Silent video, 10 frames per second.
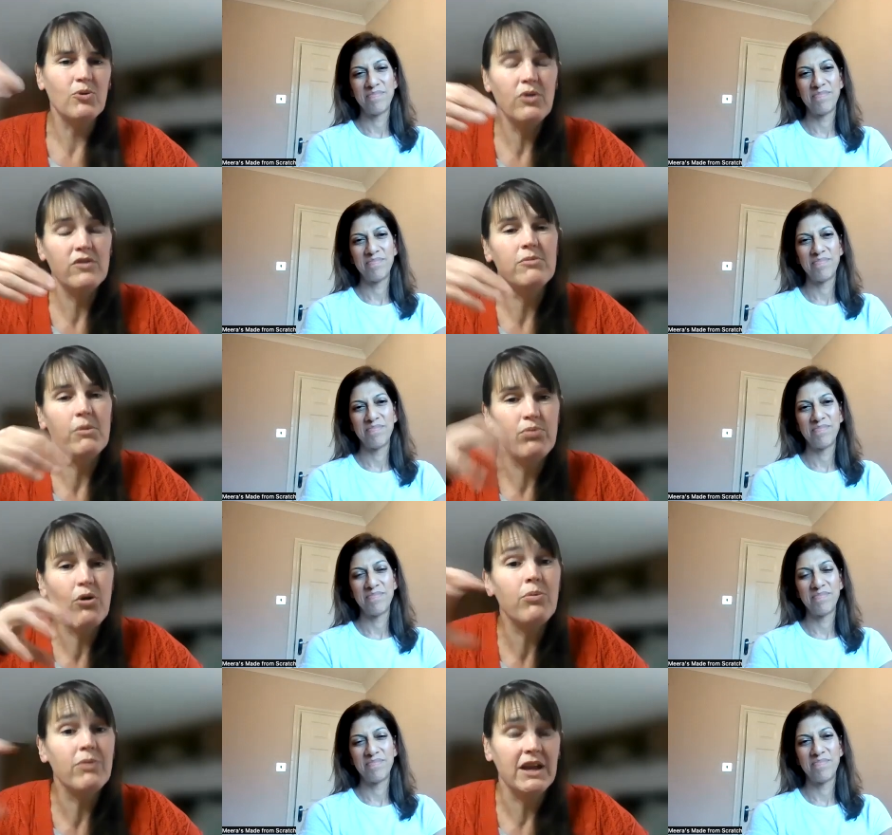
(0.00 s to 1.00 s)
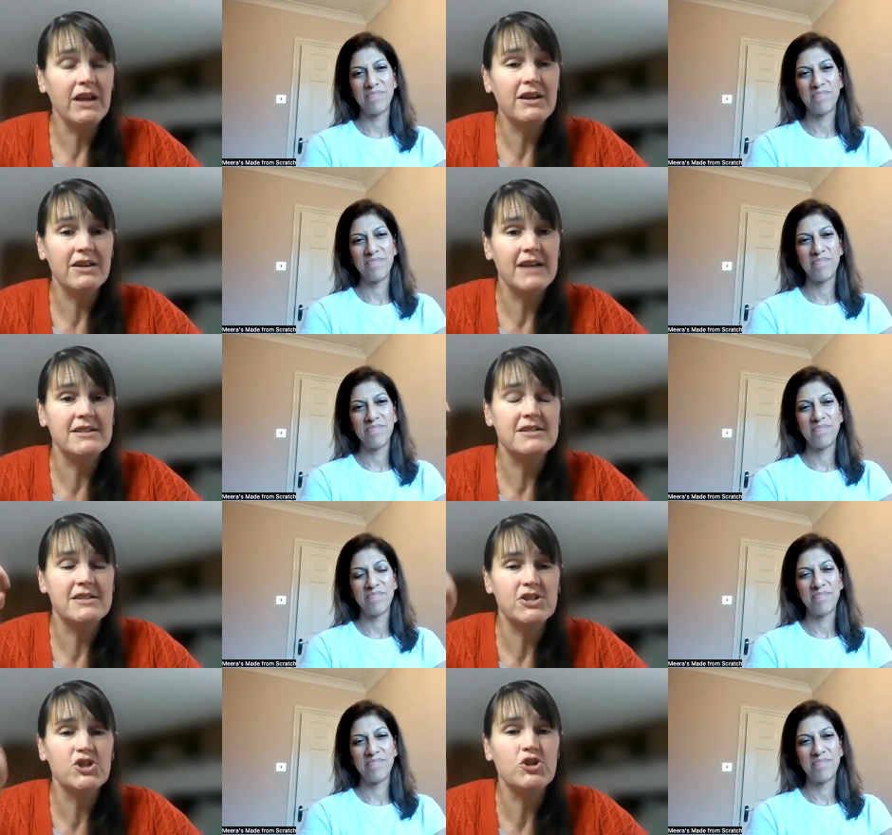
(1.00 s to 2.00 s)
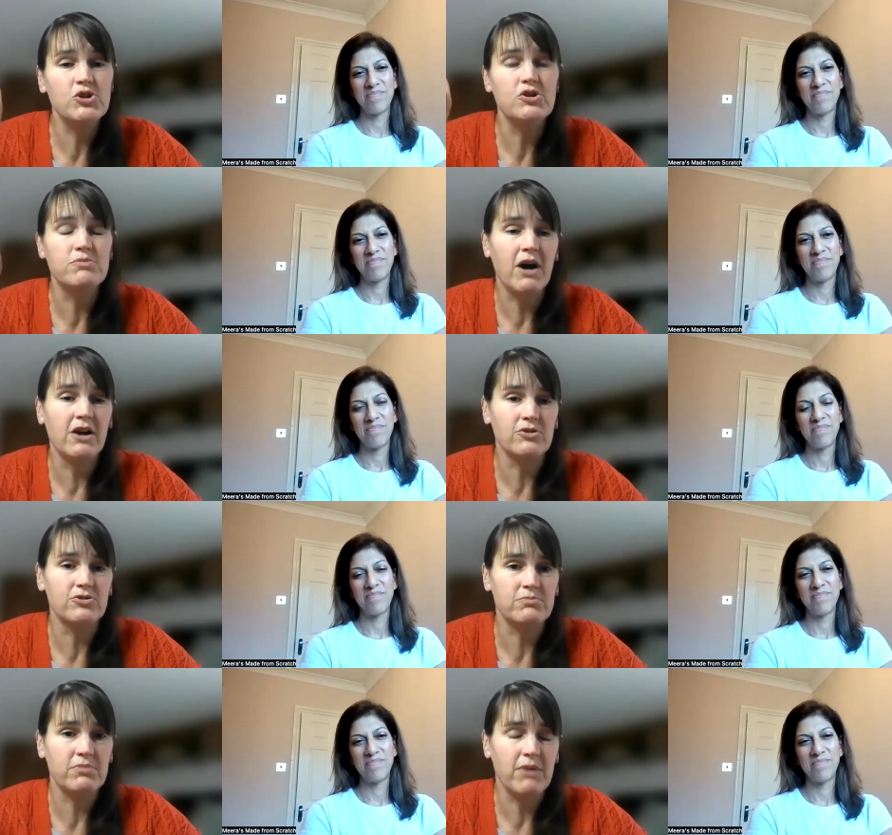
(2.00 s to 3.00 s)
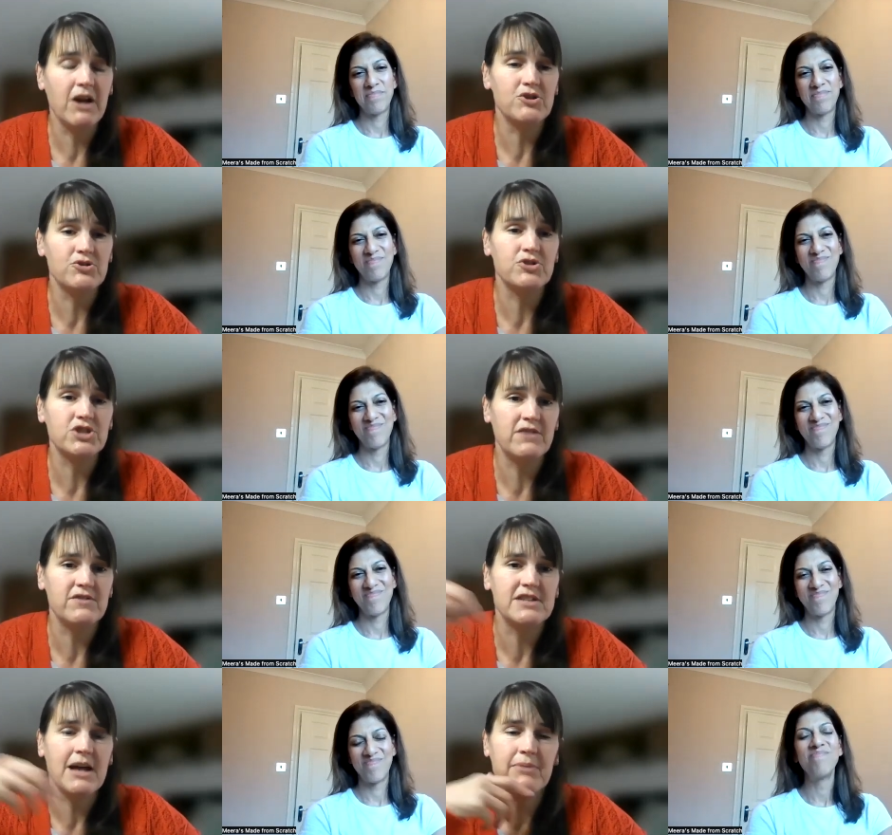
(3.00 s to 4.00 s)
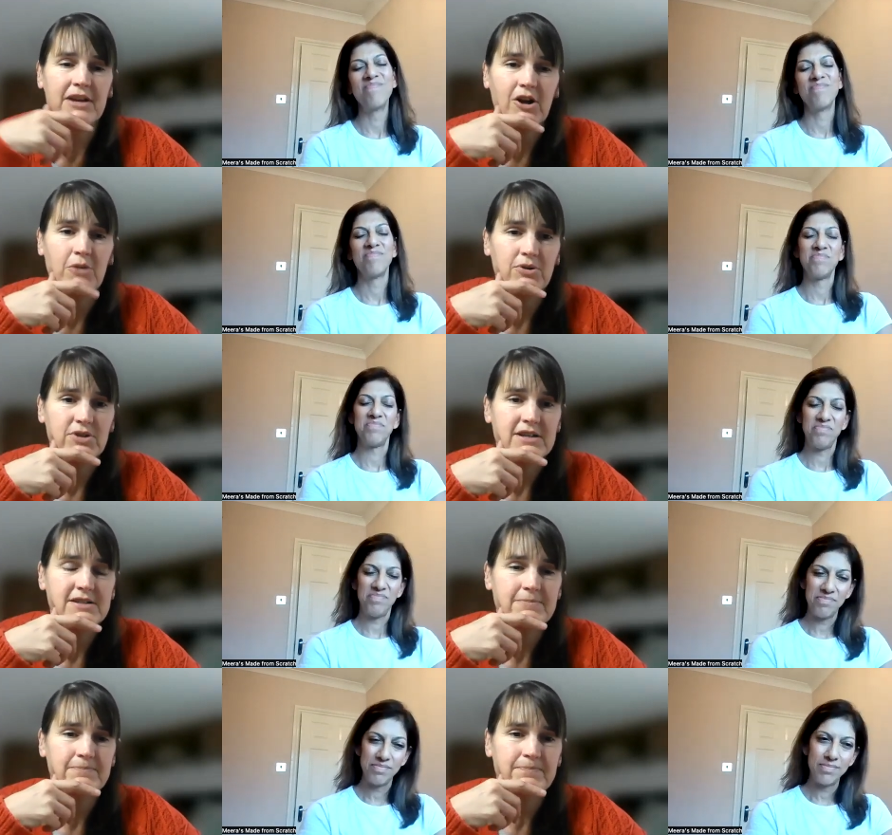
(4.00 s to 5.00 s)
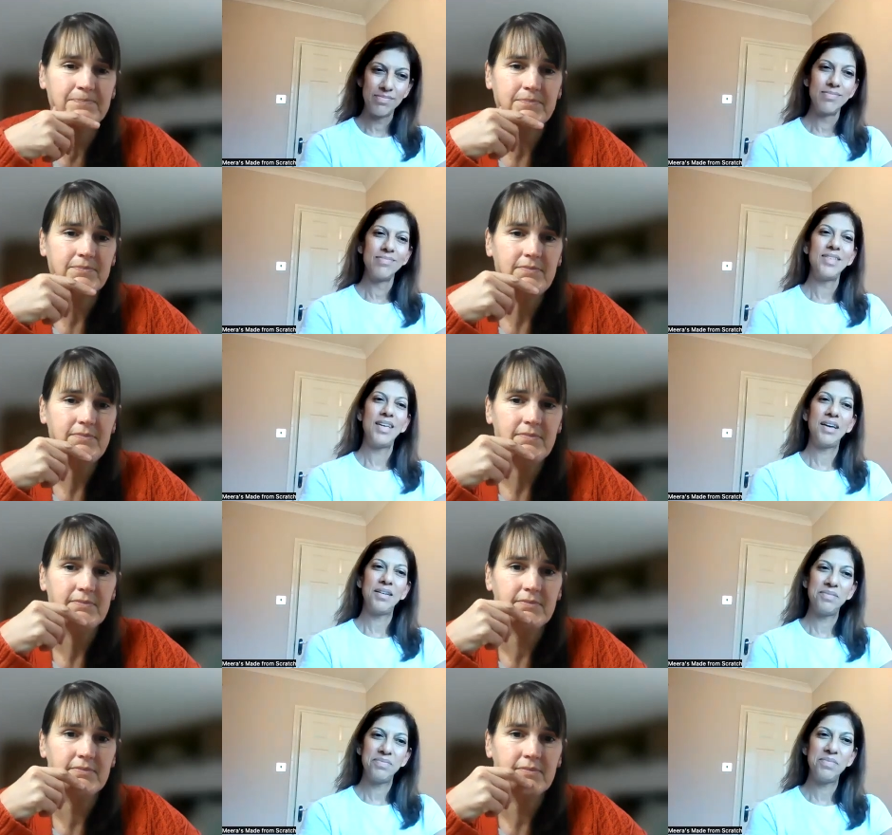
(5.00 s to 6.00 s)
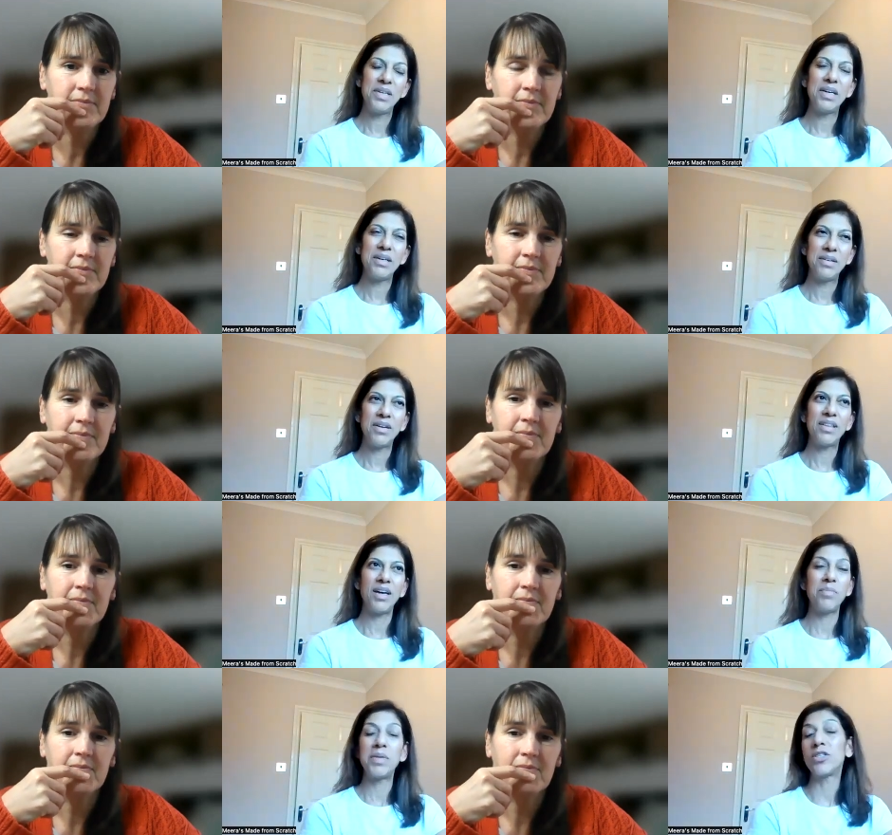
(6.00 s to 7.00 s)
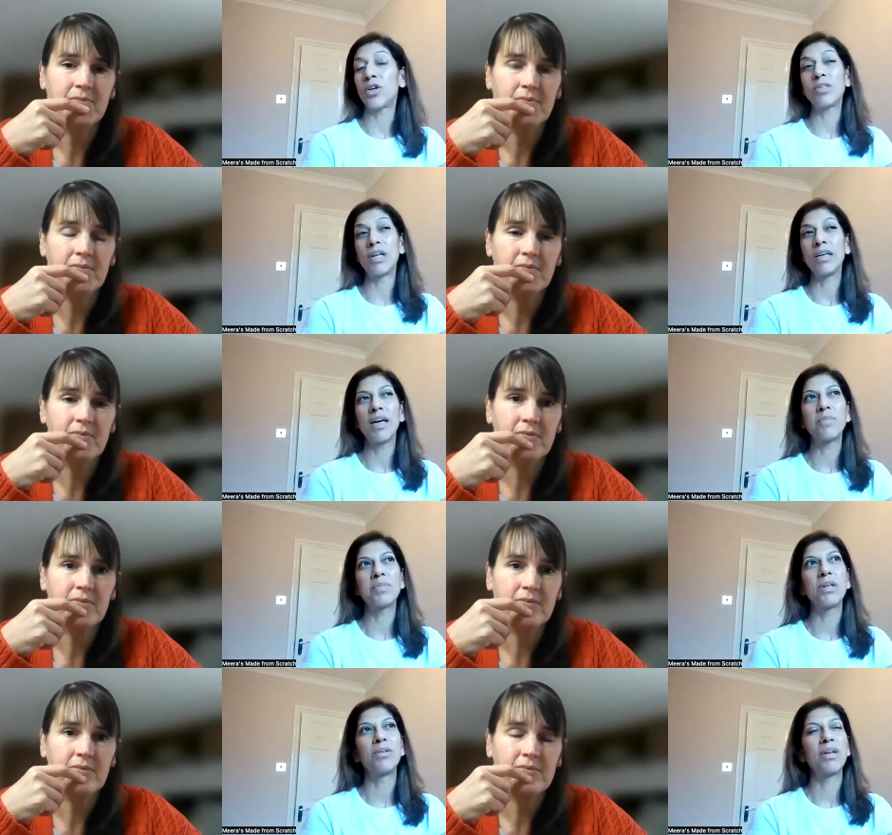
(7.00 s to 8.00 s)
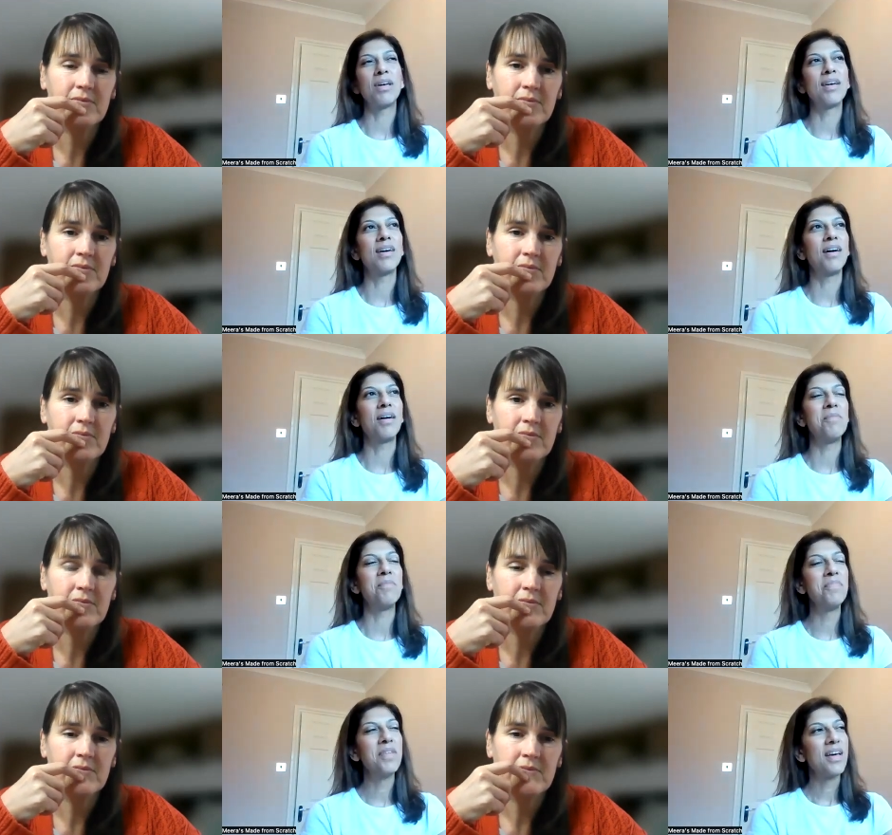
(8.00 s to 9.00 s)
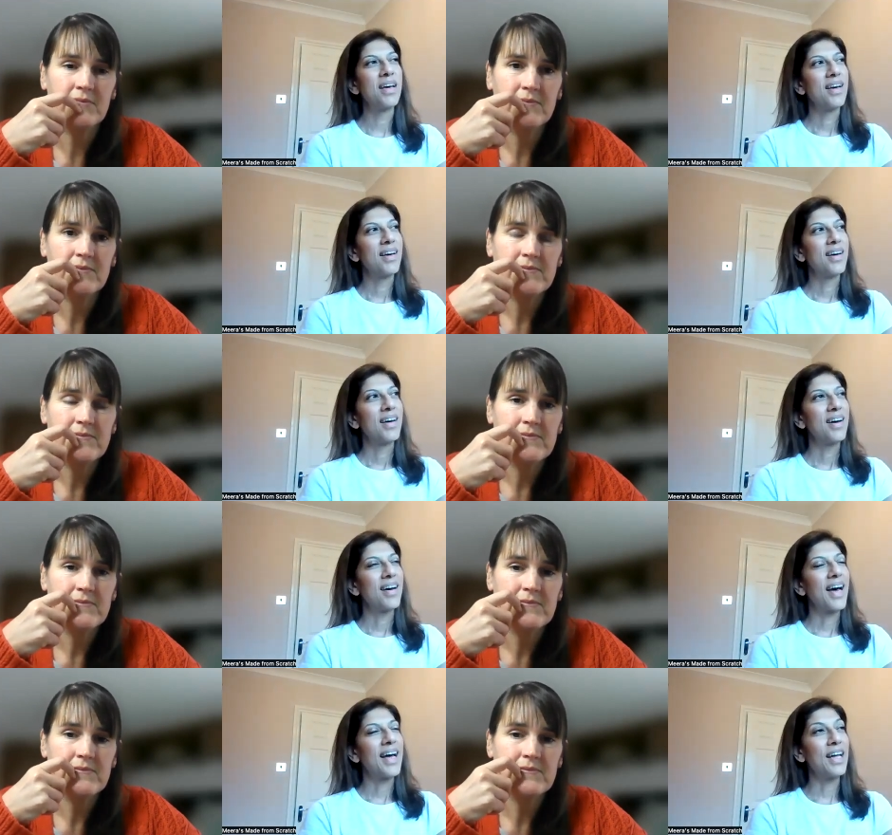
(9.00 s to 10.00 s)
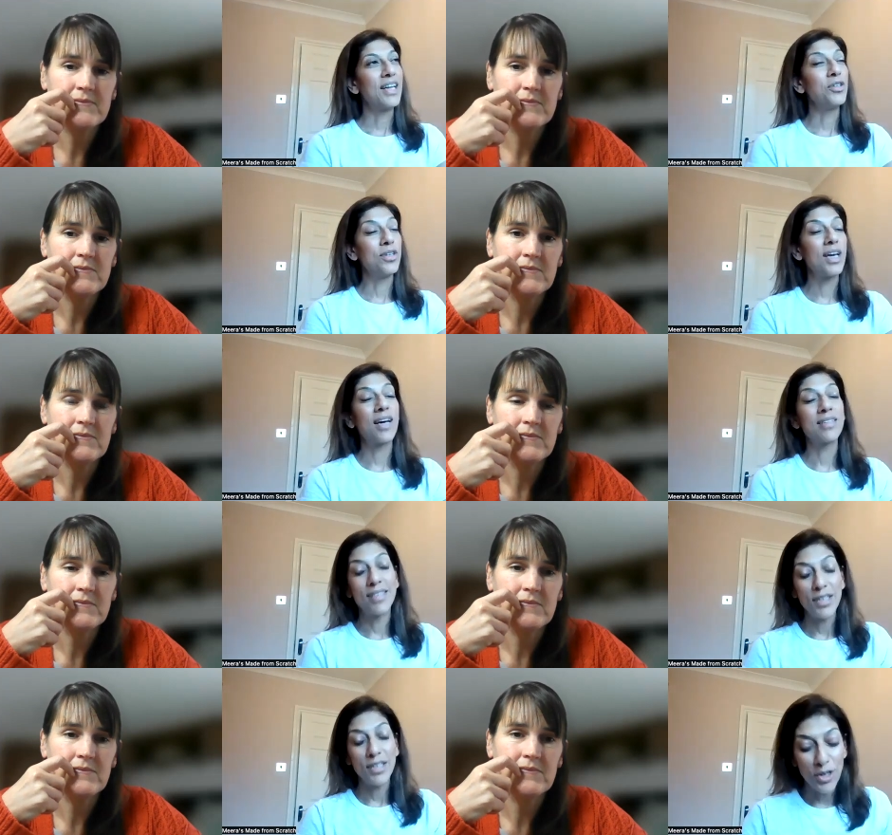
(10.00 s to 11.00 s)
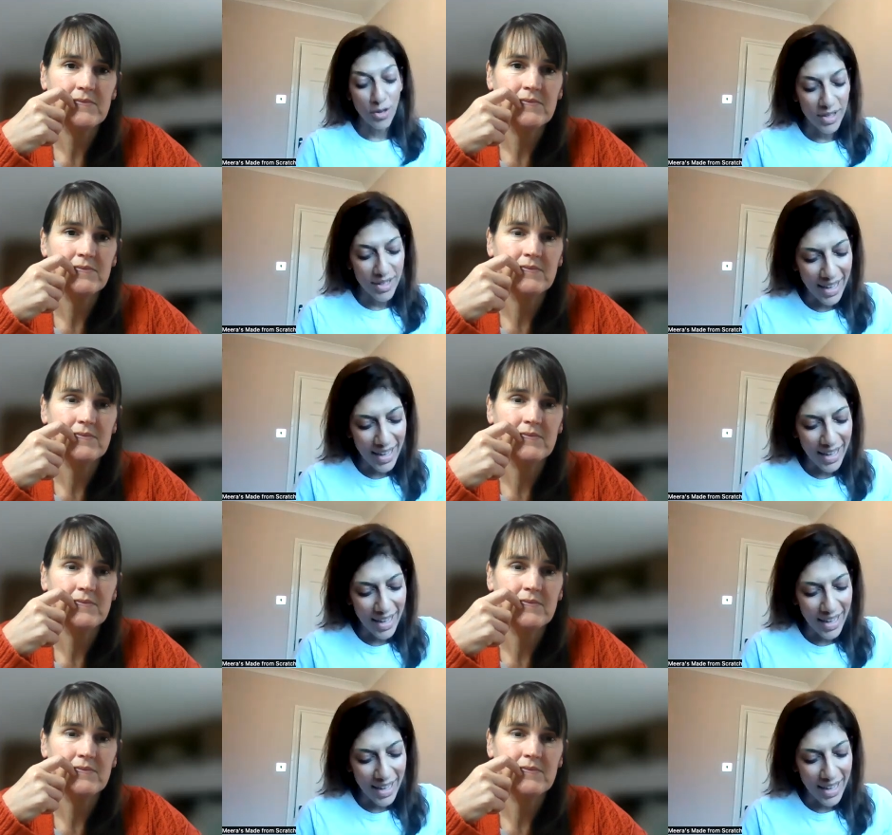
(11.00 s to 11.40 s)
Speaker 1: but all of them are probably connected to this huge biological biological shift that's happening in our bodies
Speaker 2: yeah yeah i, th- I mean totally absolutely um, uh, and yes you know